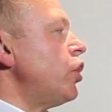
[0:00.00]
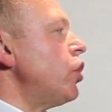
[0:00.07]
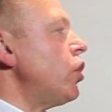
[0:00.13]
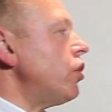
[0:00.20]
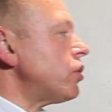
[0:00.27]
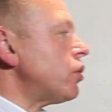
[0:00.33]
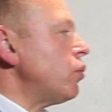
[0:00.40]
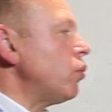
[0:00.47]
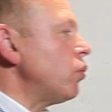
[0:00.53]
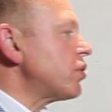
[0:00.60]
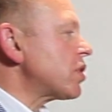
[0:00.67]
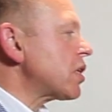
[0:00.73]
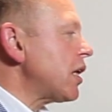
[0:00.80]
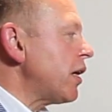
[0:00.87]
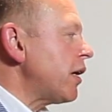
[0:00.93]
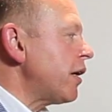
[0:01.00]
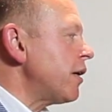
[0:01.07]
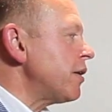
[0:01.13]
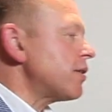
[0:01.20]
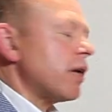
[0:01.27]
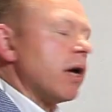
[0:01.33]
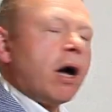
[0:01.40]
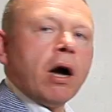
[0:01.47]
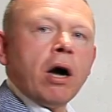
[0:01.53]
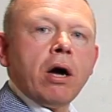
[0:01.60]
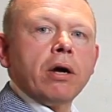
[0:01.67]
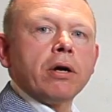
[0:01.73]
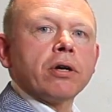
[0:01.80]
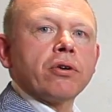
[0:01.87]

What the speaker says: not all slurs are